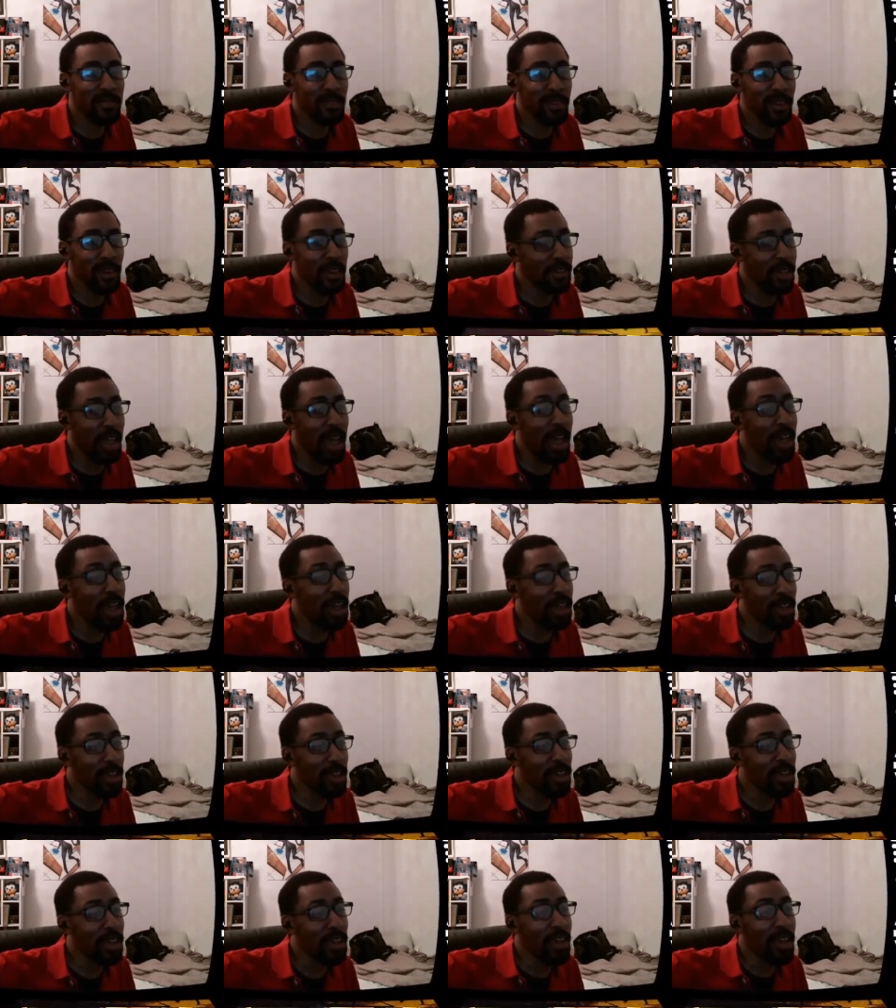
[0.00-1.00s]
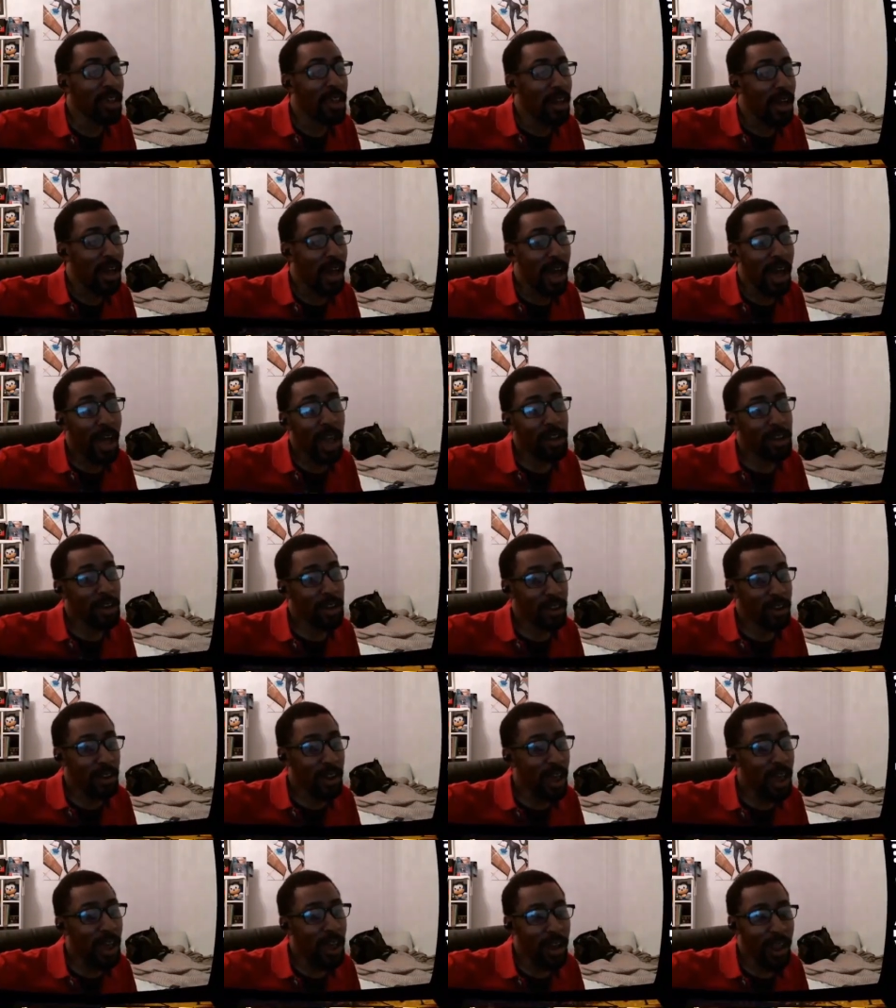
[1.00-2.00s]
Cuz I I did
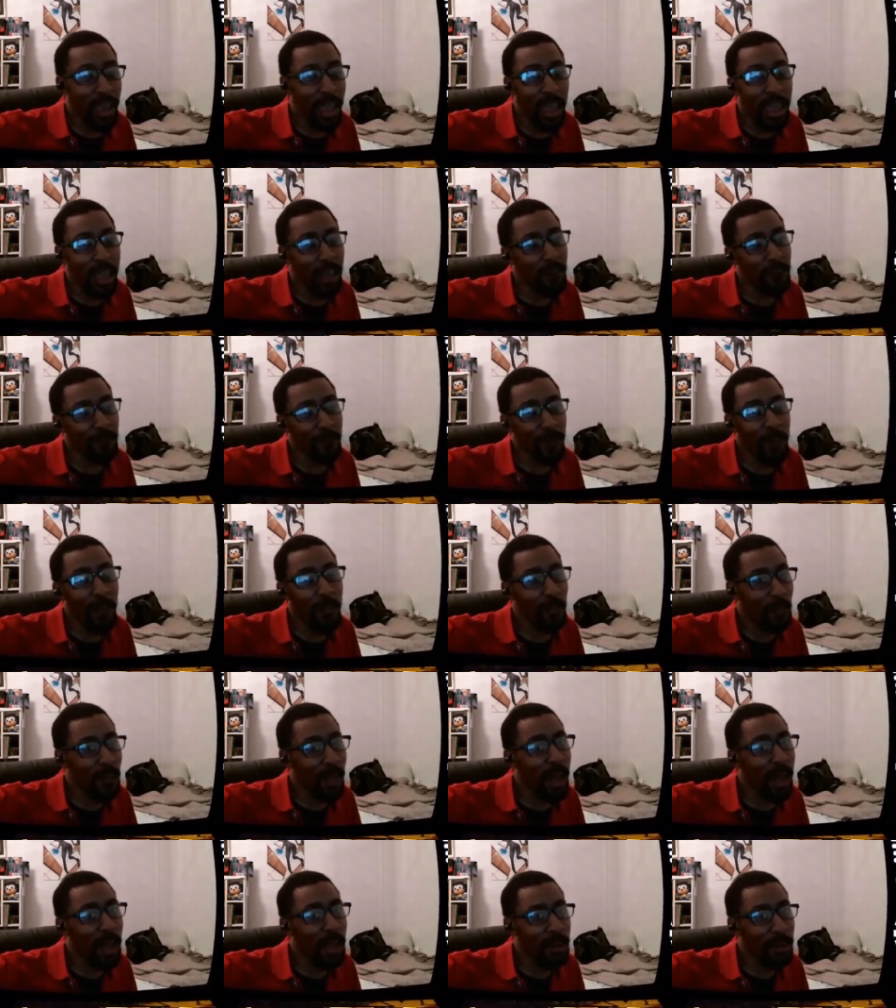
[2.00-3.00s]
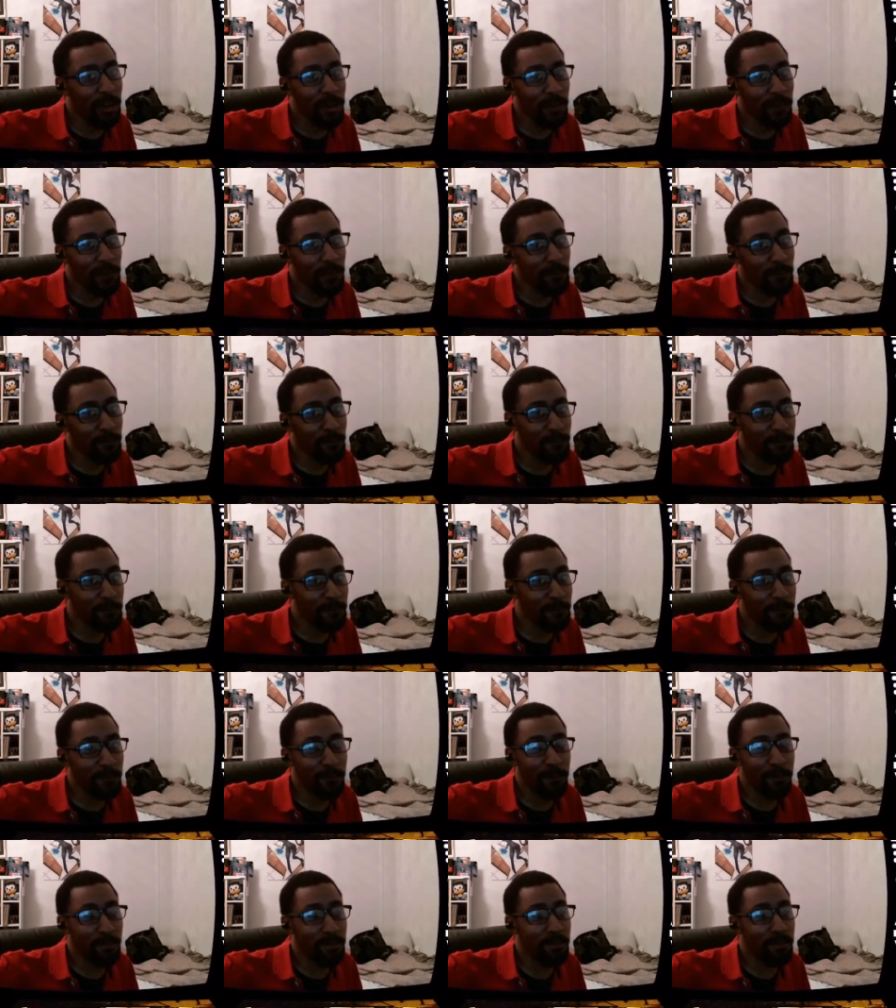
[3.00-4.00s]
not have a lot of
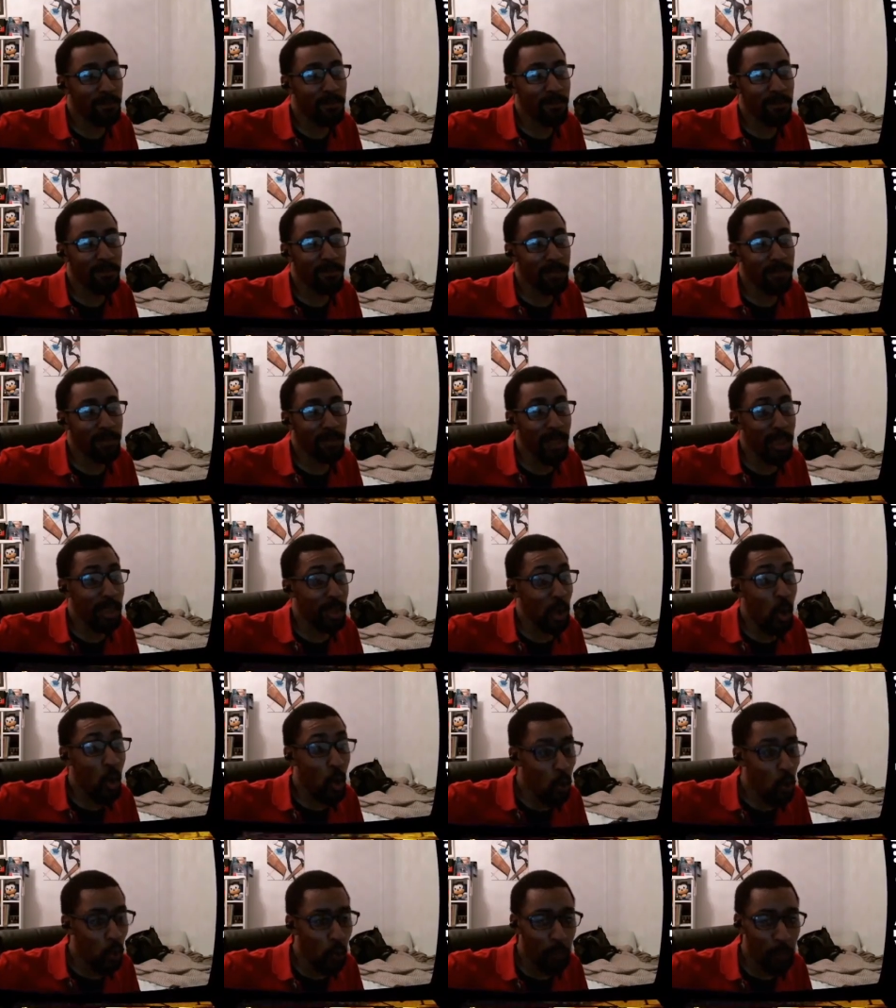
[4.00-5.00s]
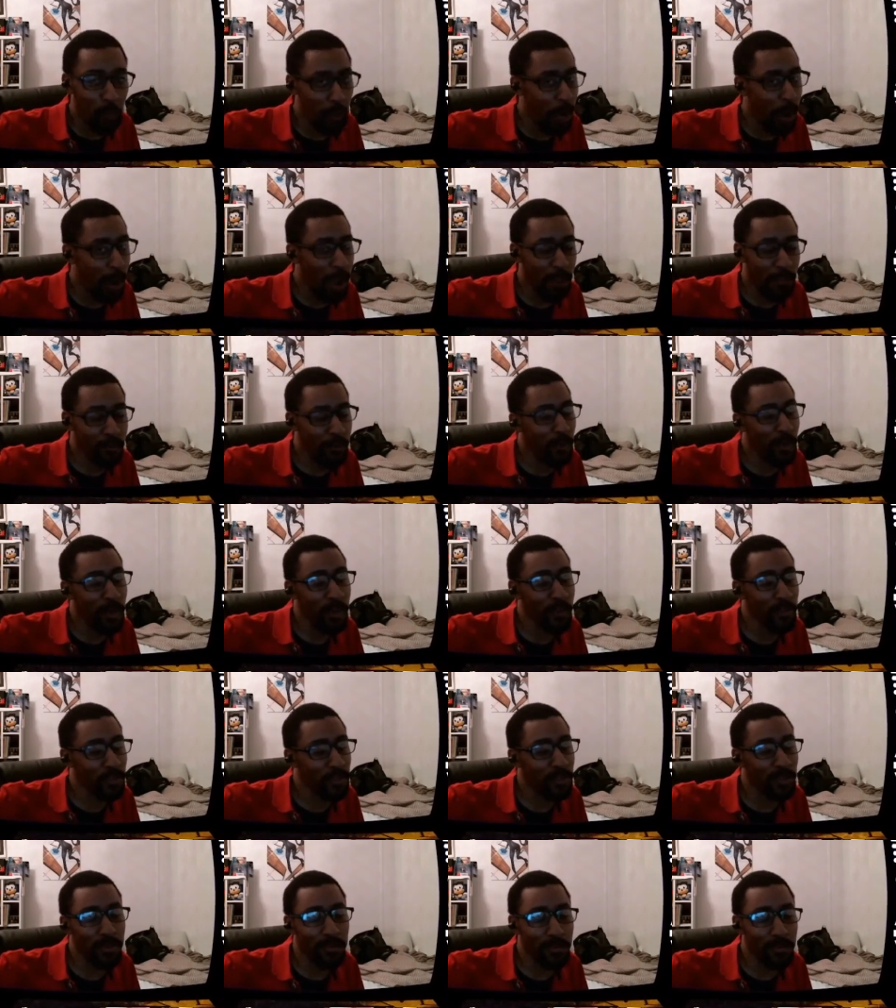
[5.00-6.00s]
like hope or
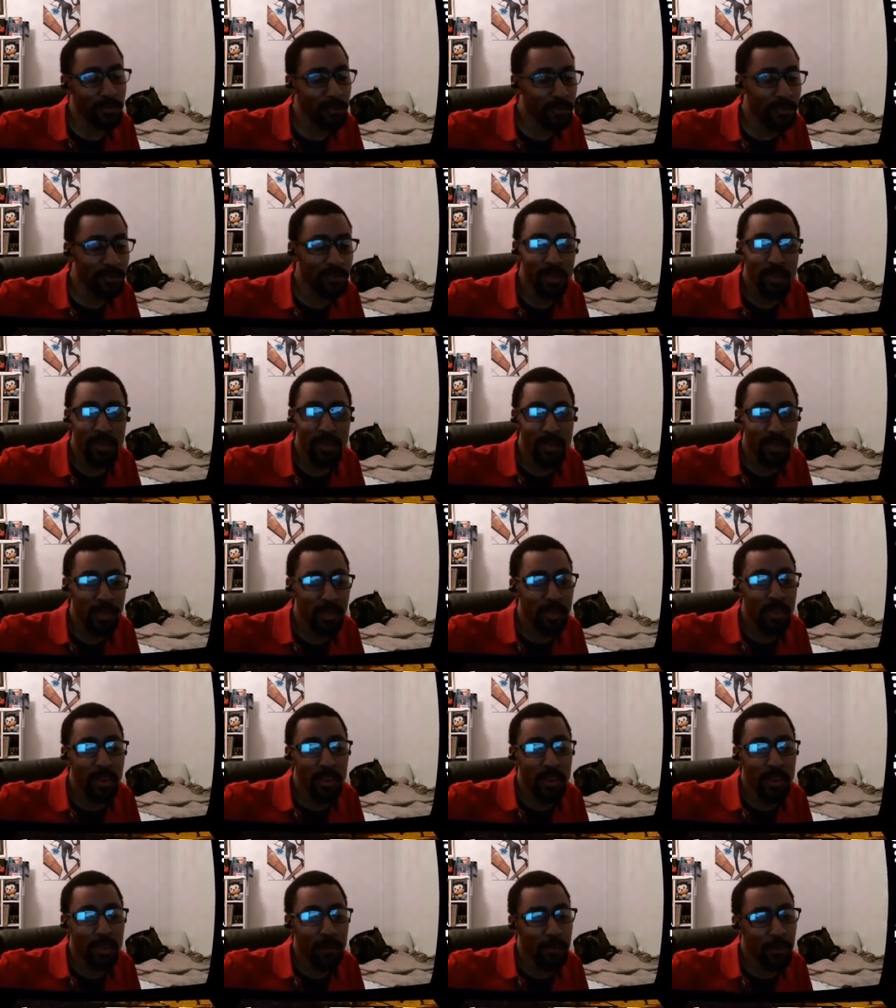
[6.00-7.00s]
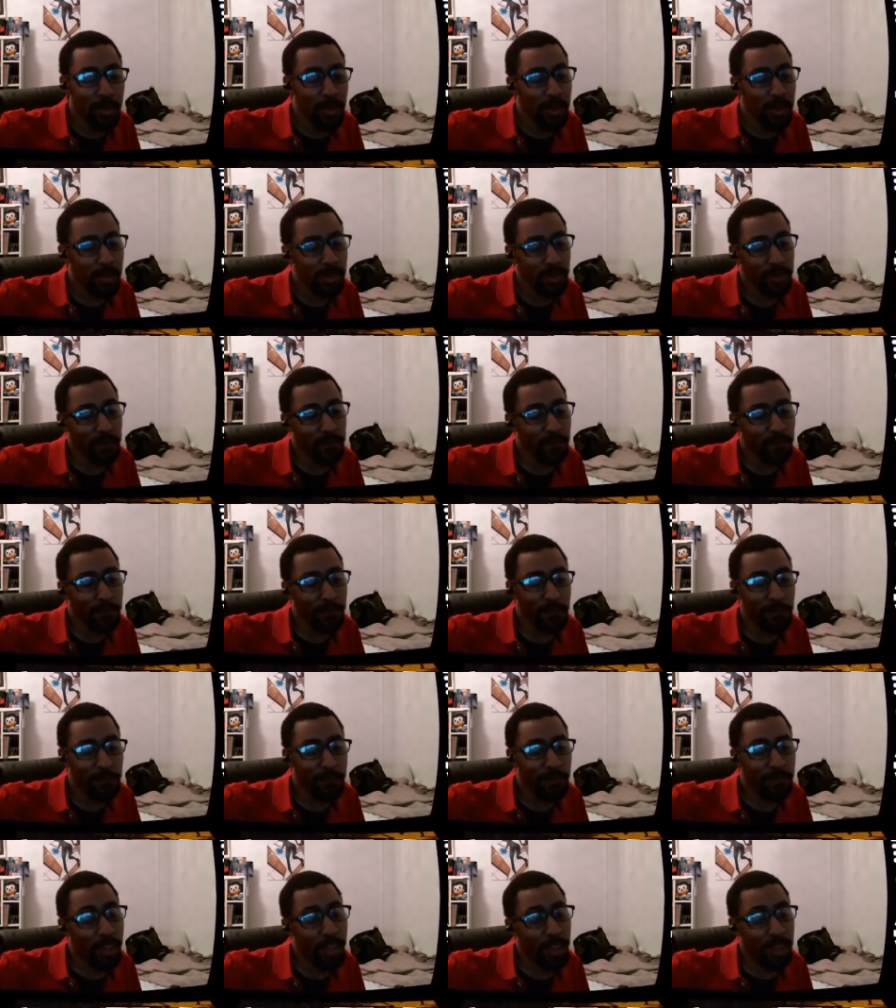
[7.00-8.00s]
aspiration because of
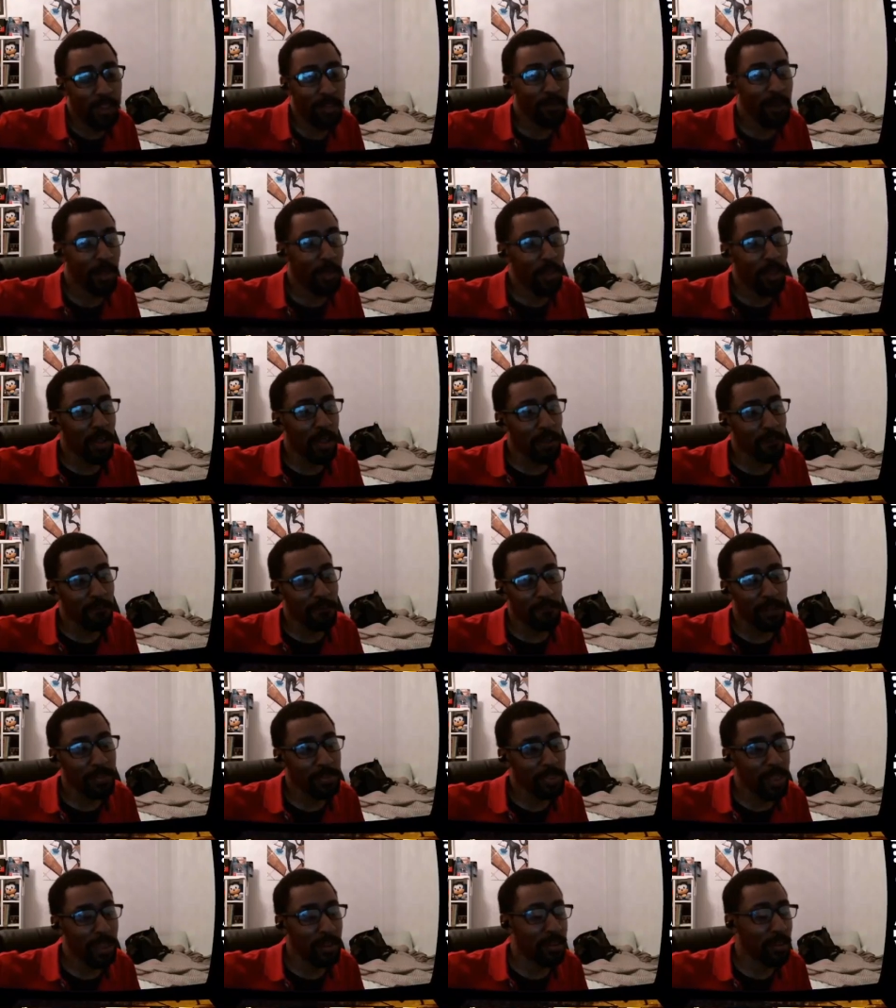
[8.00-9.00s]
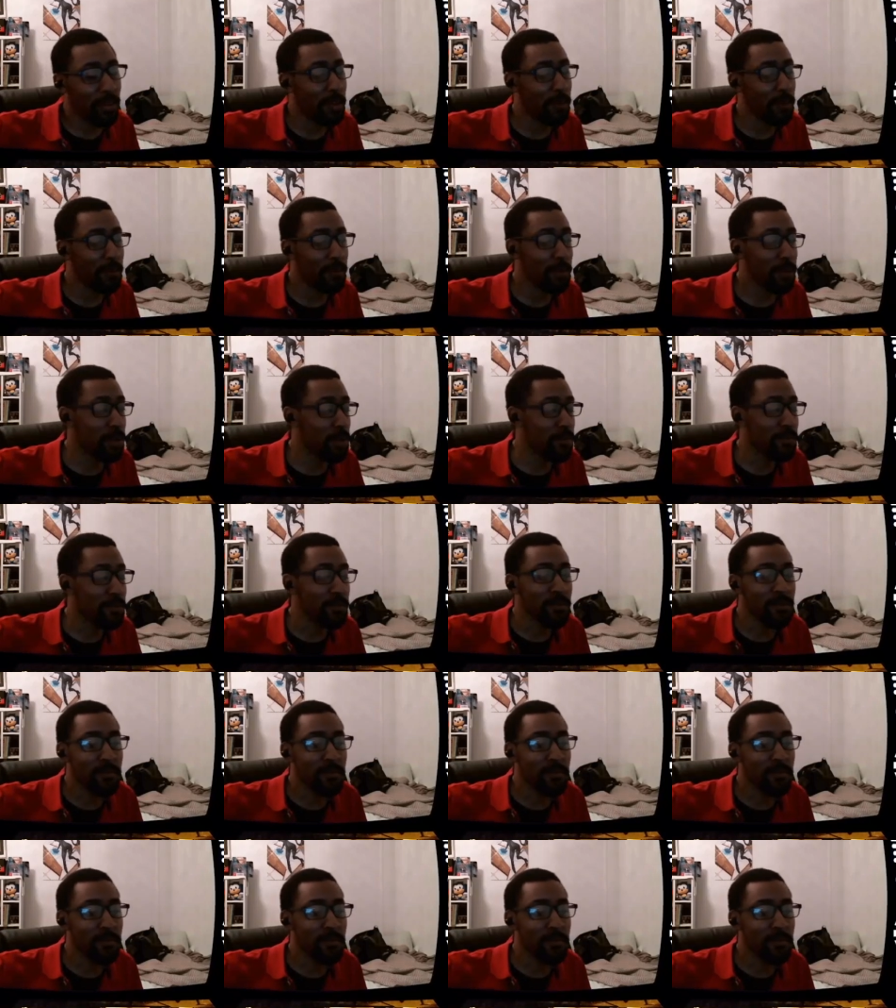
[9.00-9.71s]
things in my life at that time, but